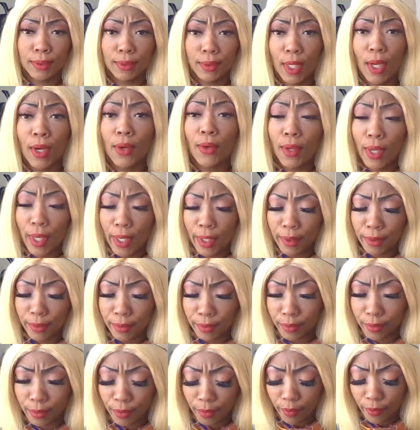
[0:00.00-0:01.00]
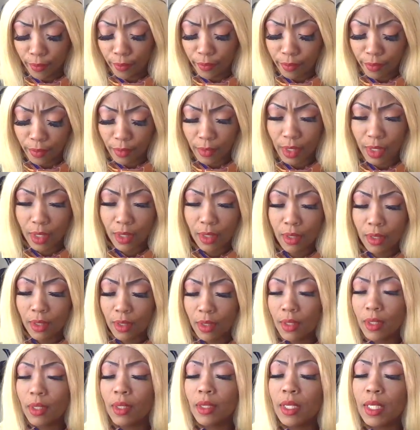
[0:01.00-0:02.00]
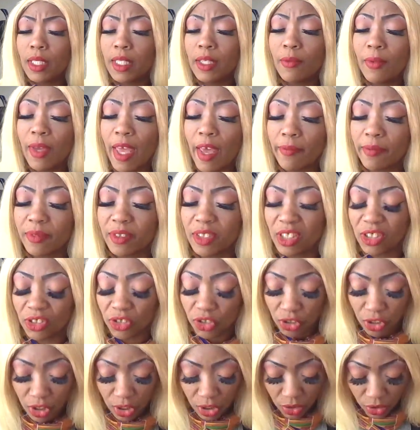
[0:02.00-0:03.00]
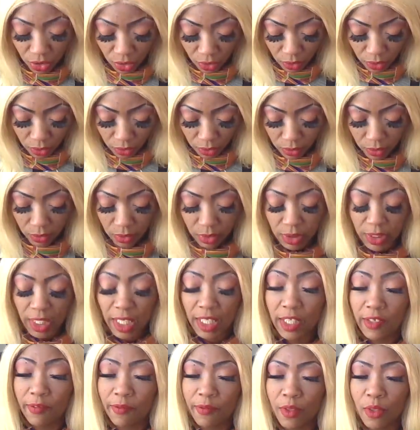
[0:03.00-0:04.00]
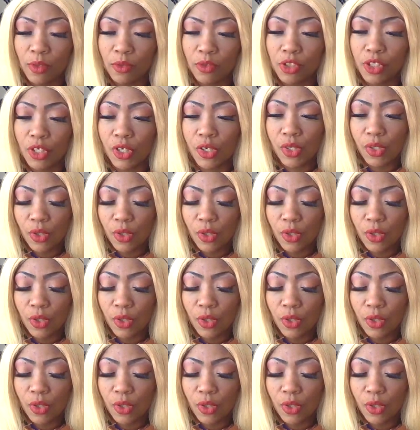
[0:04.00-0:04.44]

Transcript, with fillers: Okay. And then we have decisions in the future.